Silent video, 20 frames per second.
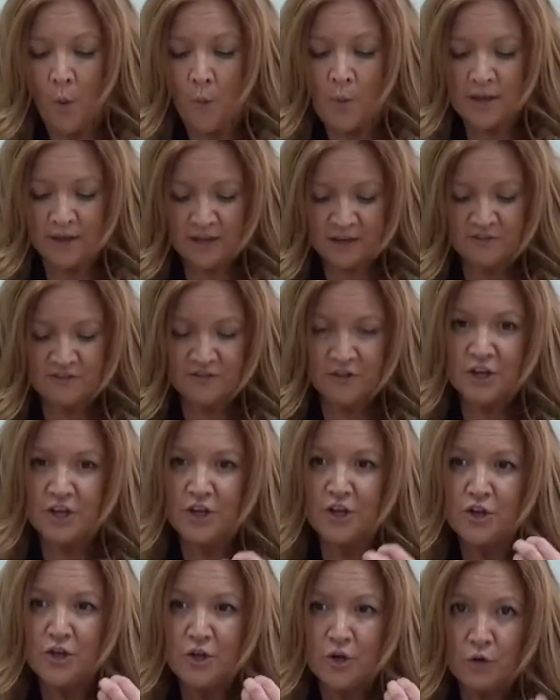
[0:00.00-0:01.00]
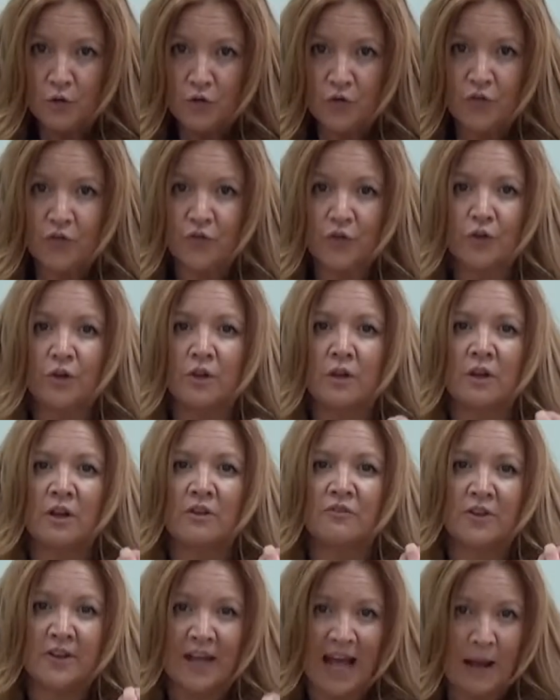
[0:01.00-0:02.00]
We're looking for useful
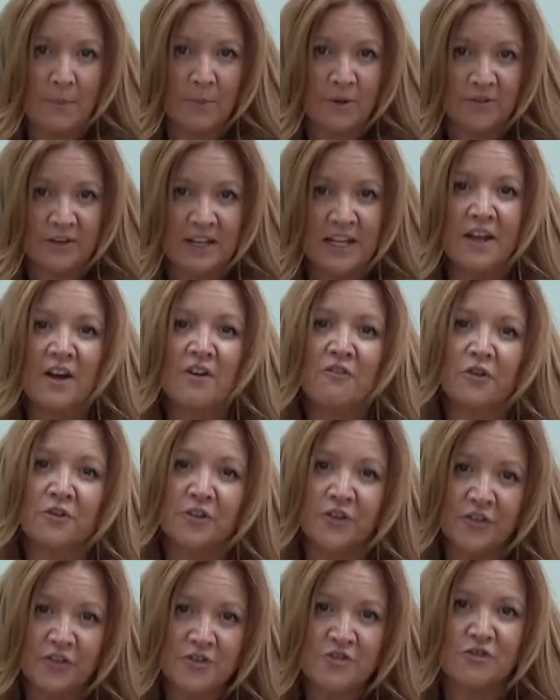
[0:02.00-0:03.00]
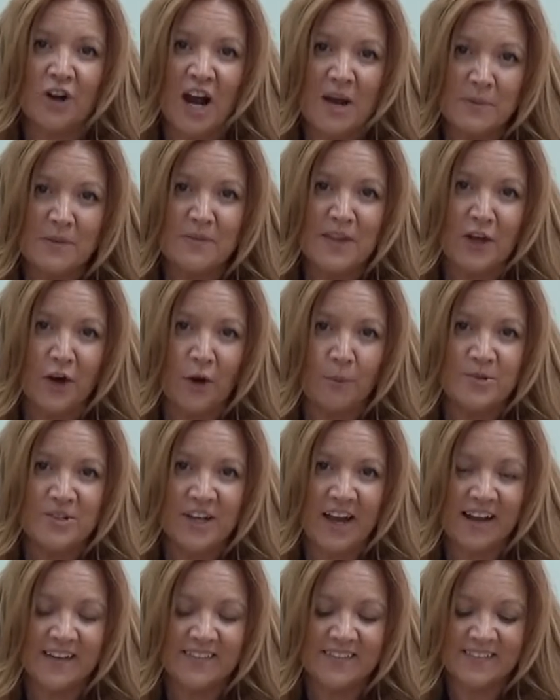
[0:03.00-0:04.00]
vocabulary for describing the
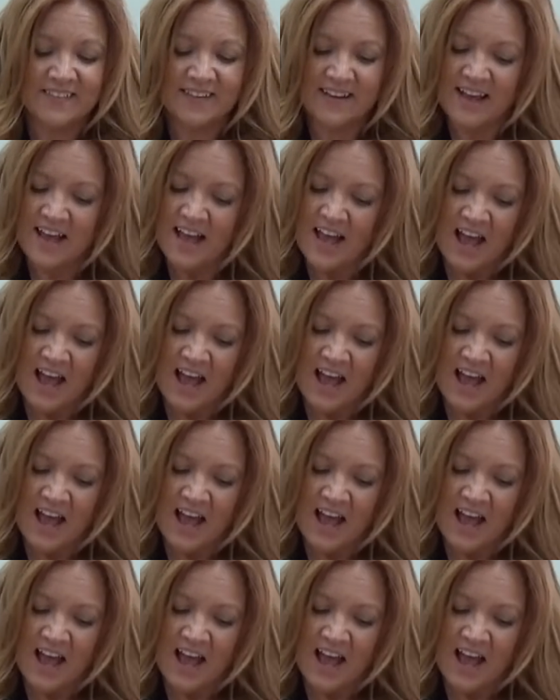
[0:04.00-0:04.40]
objects.